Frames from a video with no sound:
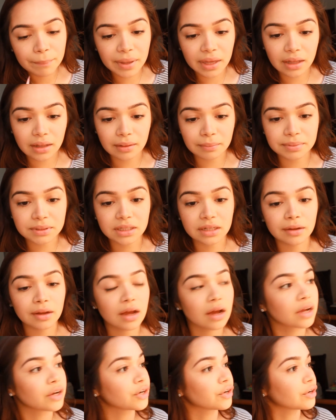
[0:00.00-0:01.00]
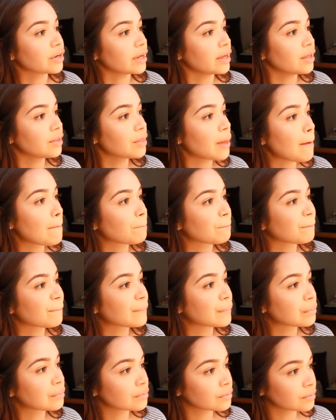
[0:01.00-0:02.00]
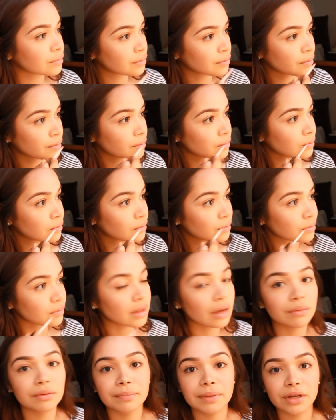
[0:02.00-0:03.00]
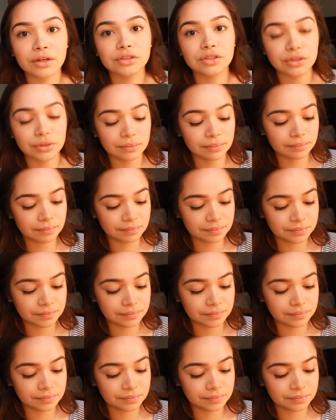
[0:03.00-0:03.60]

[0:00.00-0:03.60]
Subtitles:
pink lipstick underneath, that would be good too.